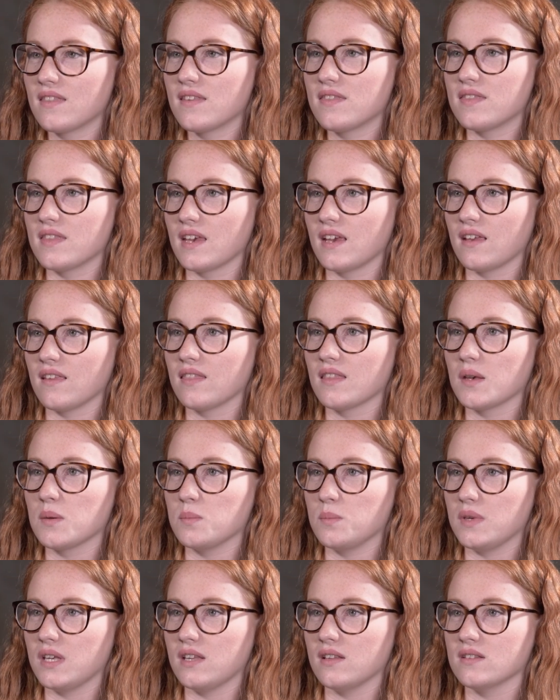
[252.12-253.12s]
the thing that
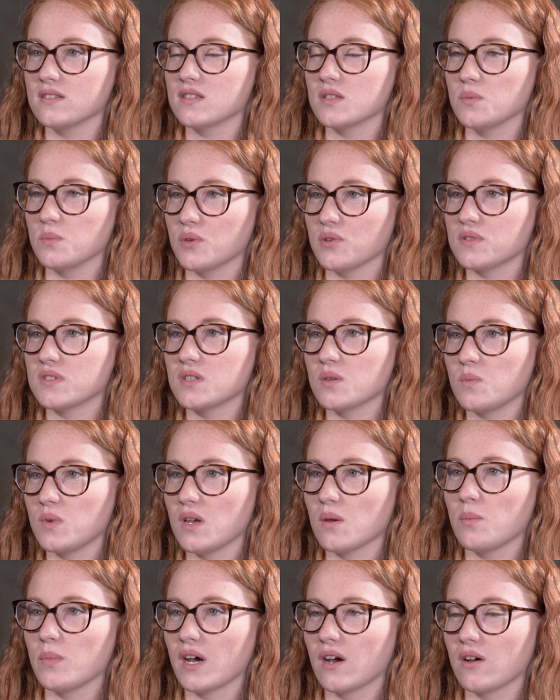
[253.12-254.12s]
means the most to me
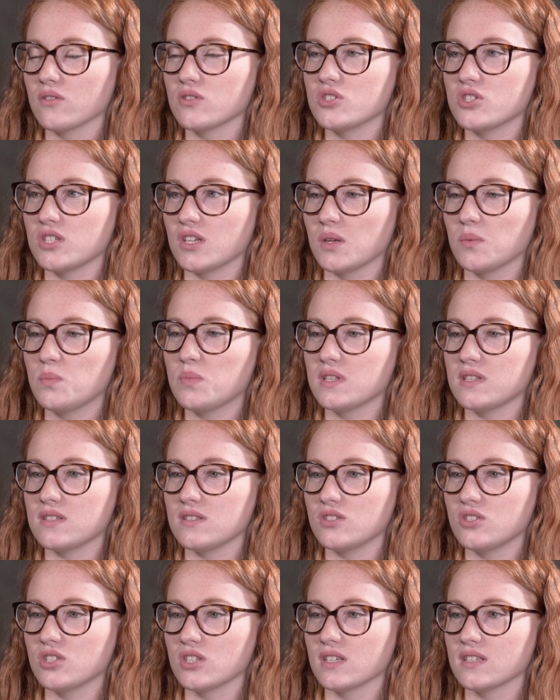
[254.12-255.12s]
about SHIP
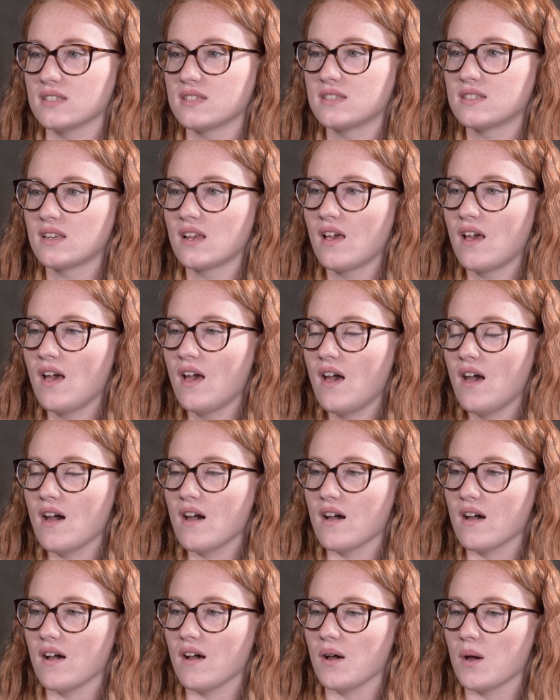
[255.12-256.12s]
is just
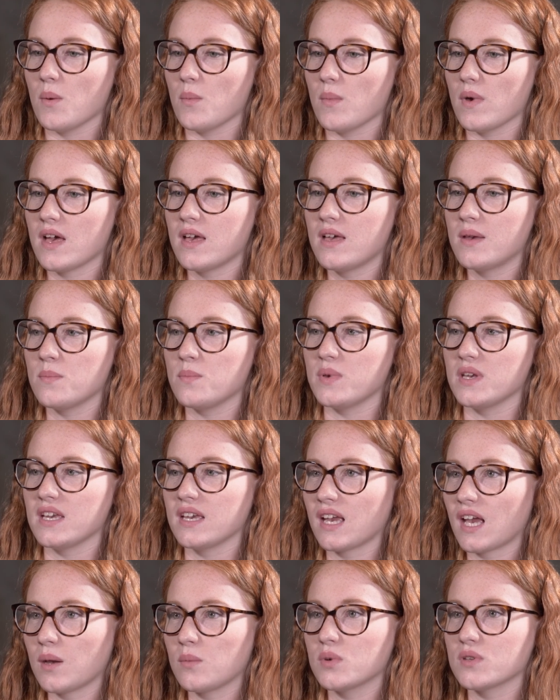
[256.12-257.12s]
um,
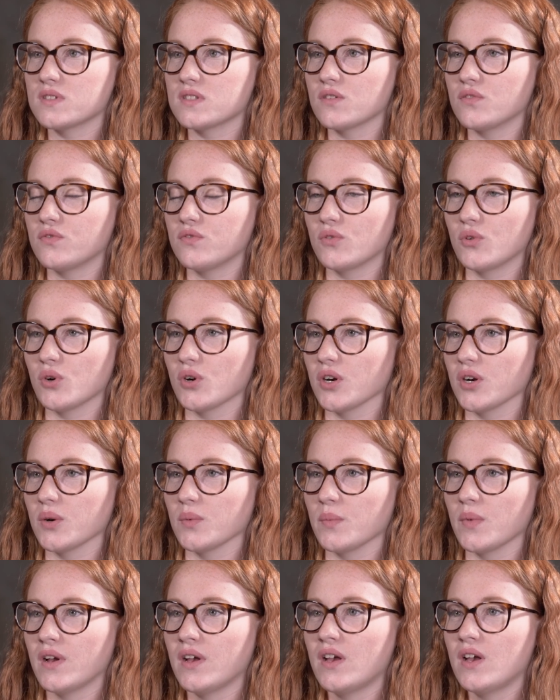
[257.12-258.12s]
being able to
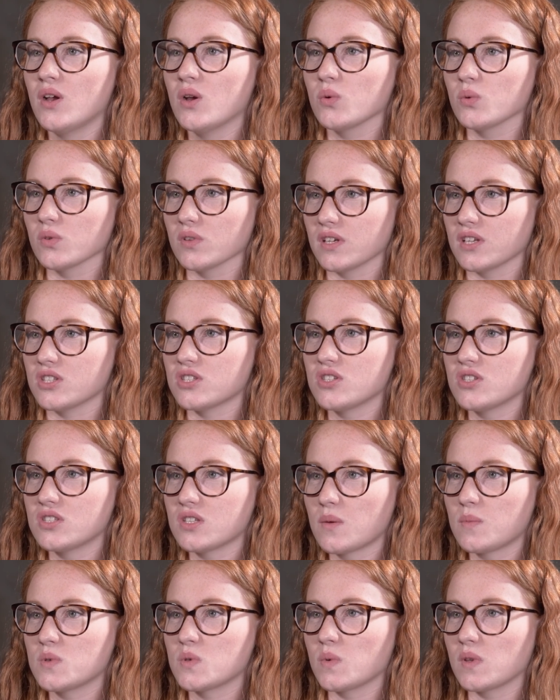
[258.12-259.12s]
form
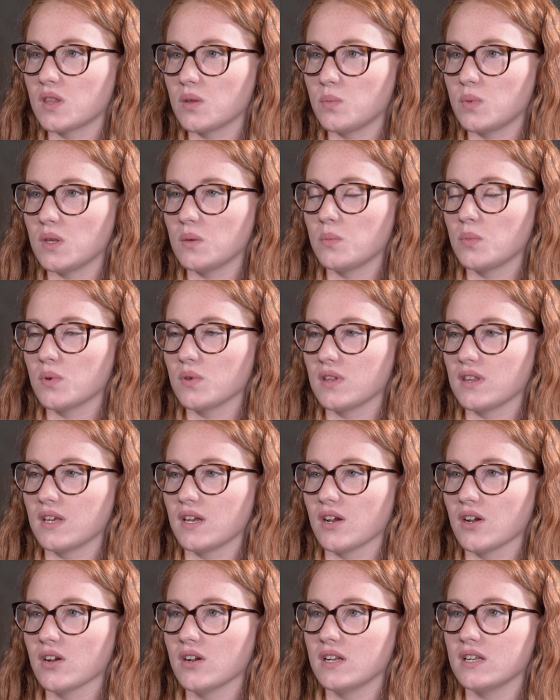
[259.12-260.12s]
relationships with the people
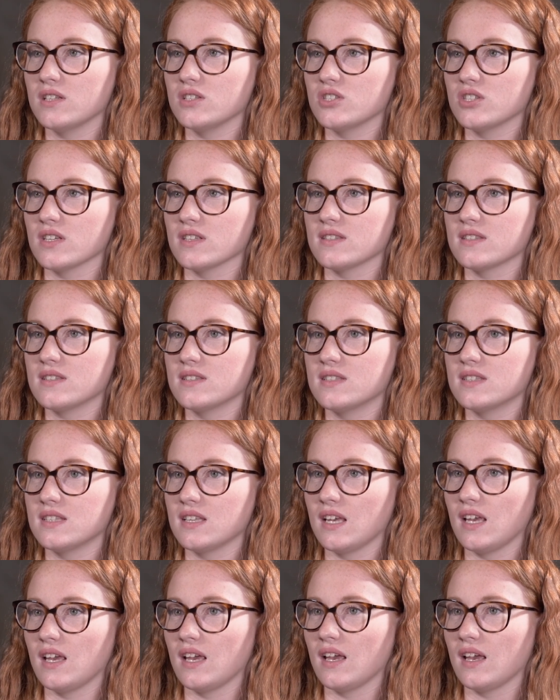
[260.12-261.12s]
there and just
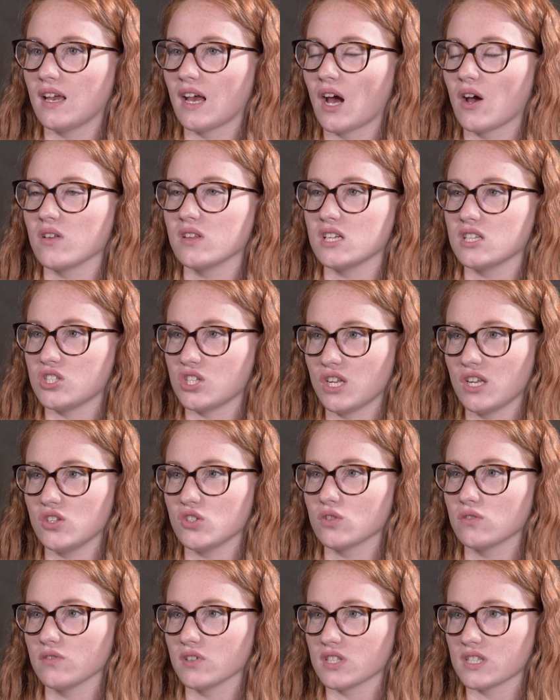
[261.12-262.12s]
seeing how they change
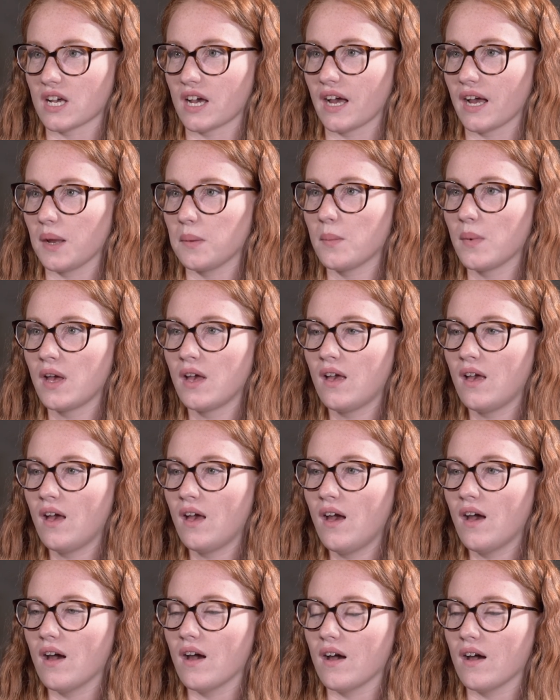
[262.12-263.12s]
over time.
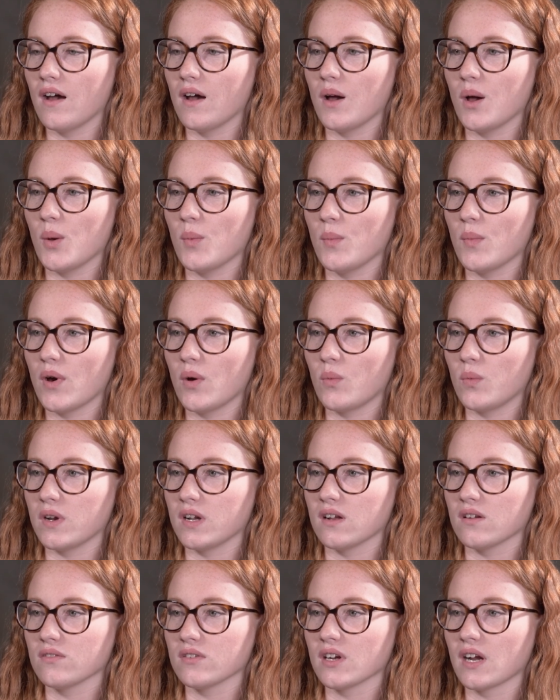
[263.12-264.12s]
Um,
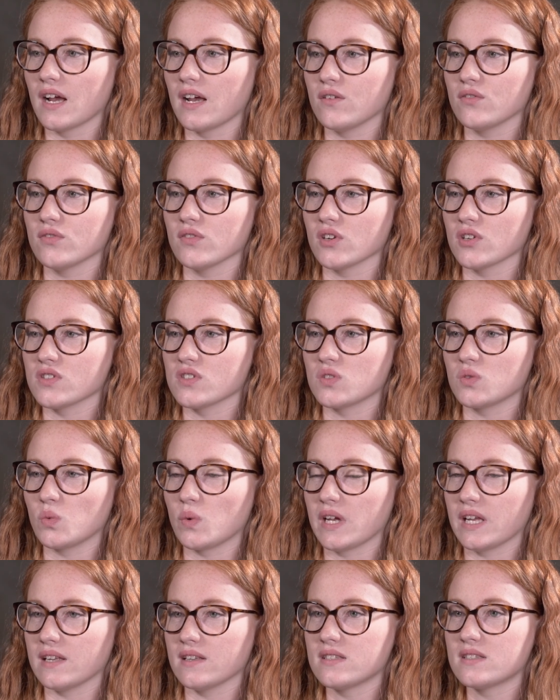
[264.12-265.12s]
whenever I first
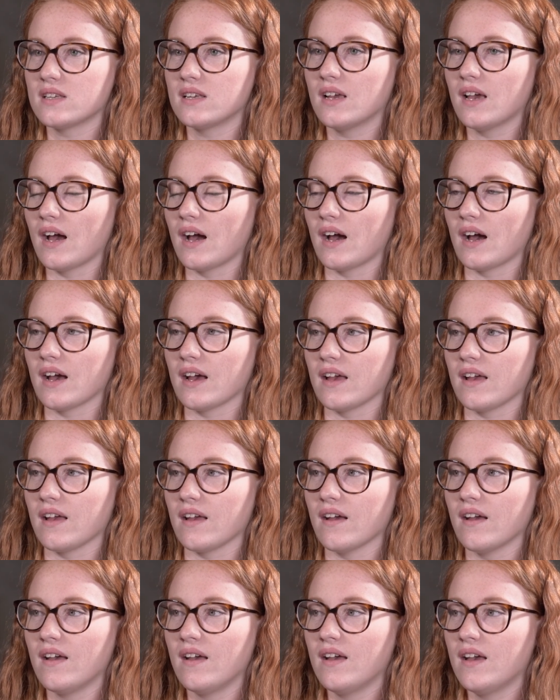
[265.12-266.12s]
went,
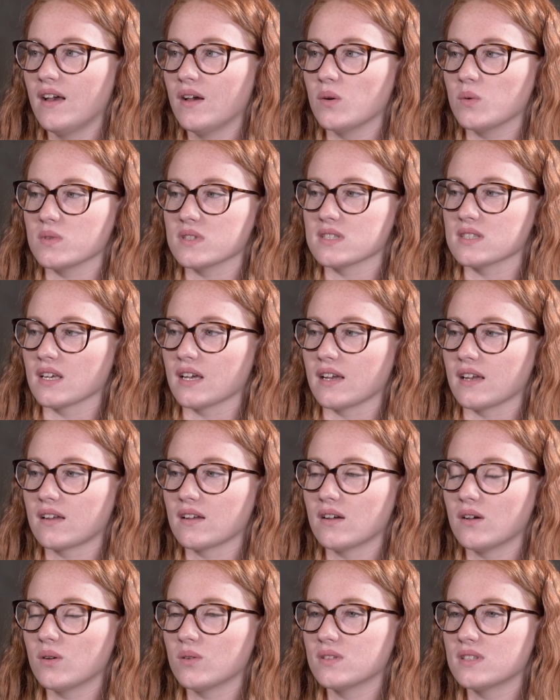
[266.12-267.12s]
I was like,
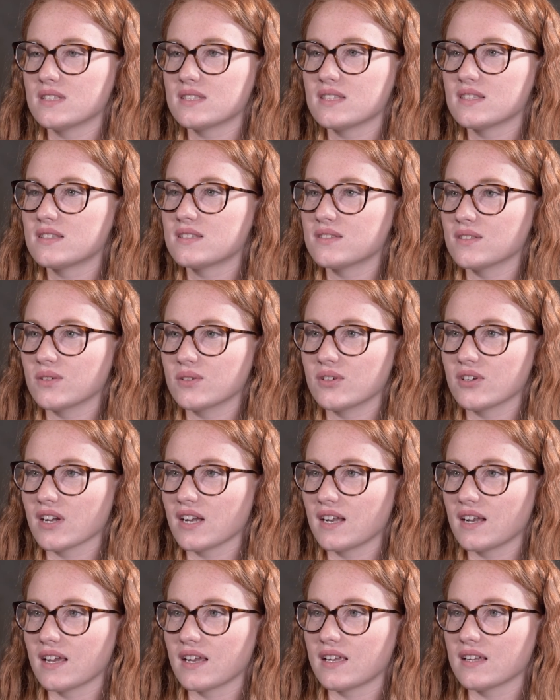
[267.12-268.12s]
oh, this is so
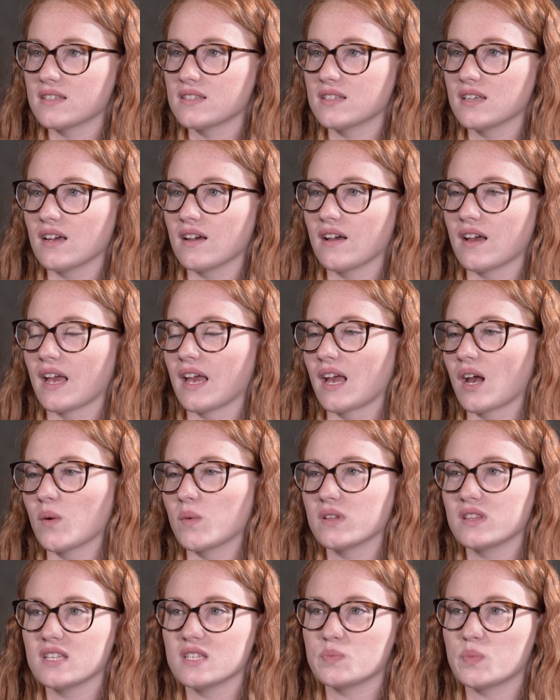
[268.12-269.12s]
great. I get to hang out
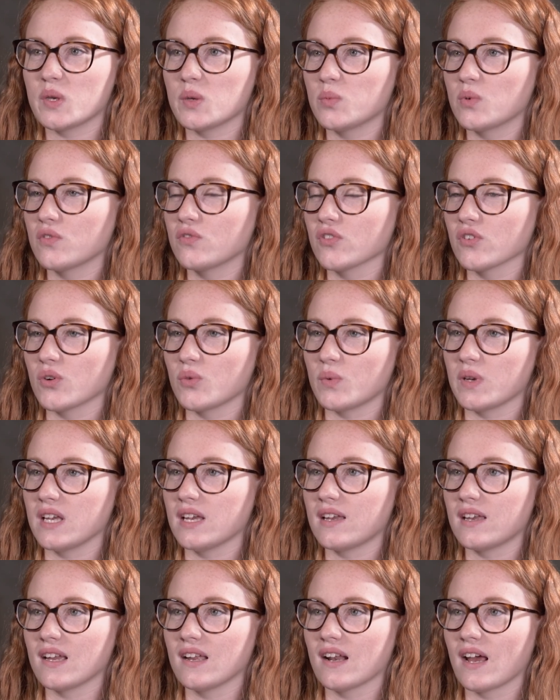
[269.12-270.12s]
with these people for a
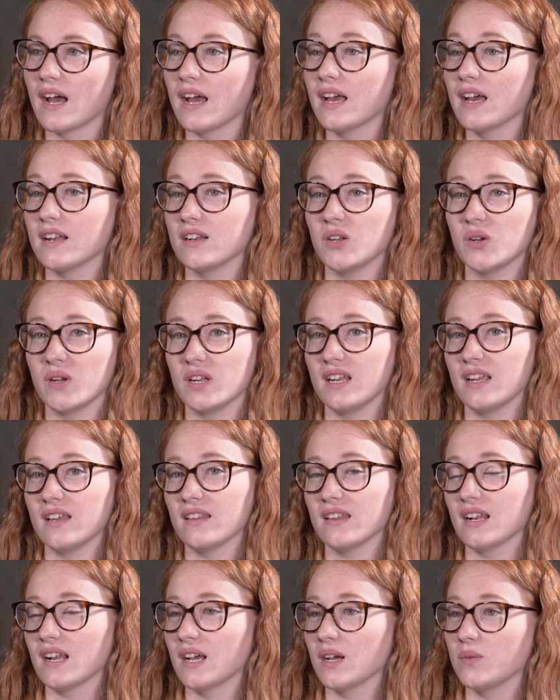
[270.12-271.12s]
week, and I had no idea
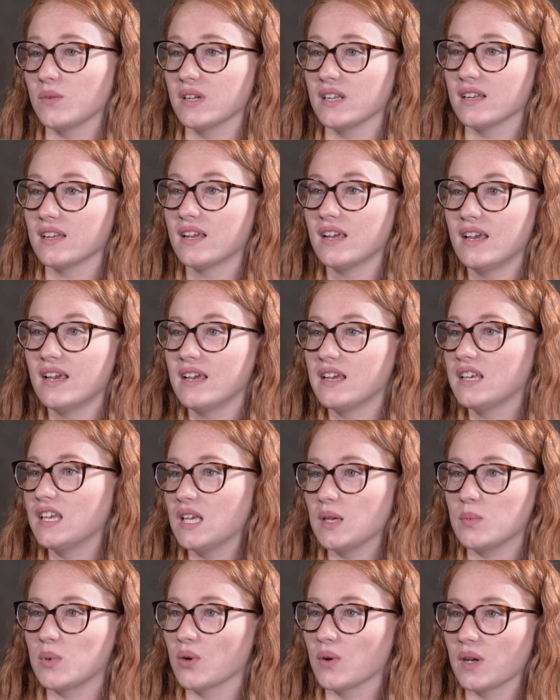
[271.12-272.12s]
that I would
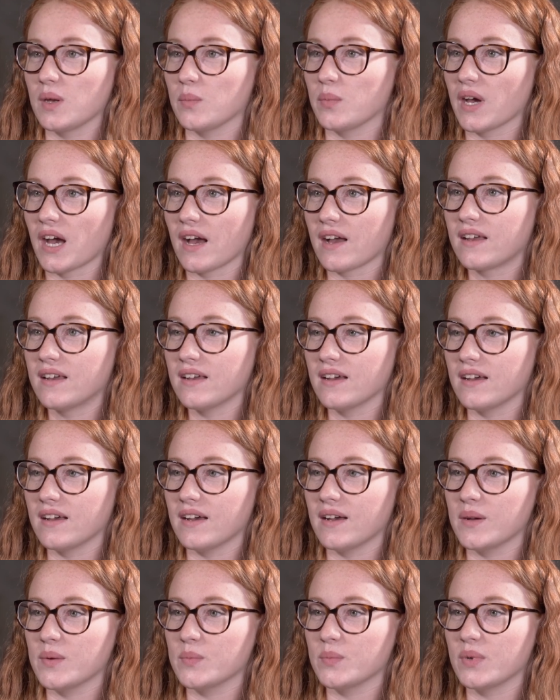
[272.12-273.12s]
keep going back.
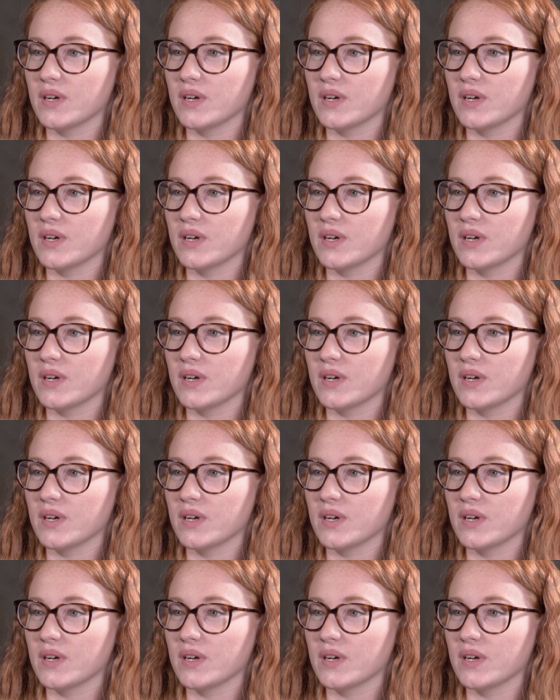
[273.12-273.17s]
Um,